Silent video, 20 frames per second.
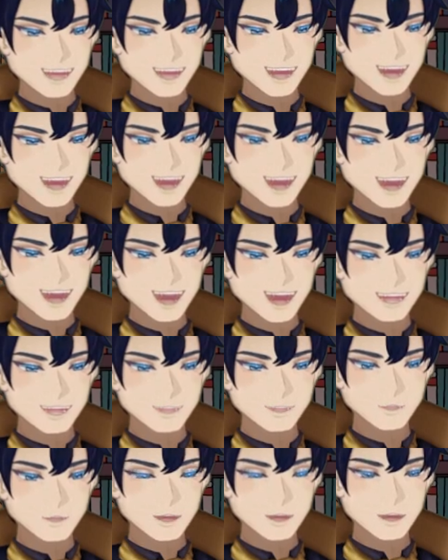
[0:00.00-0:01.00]
in the
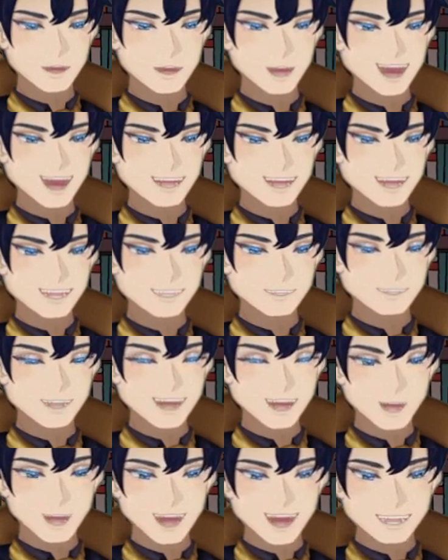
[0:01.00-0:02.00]
romantic
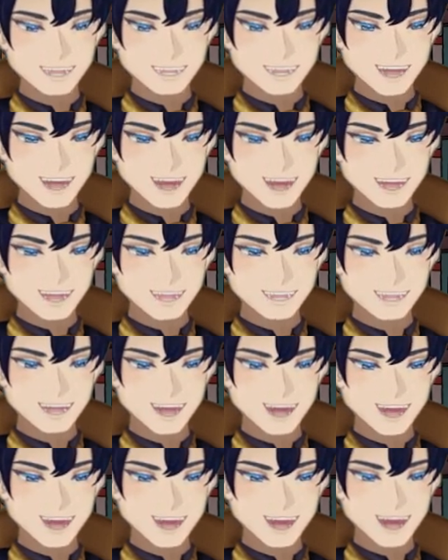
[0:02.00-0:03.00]
period sense,
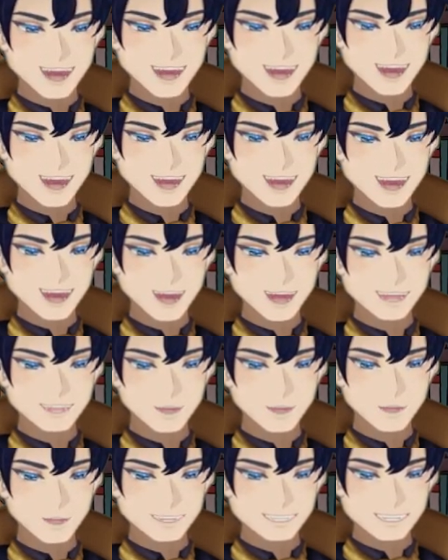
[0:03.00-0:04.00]
not in the love story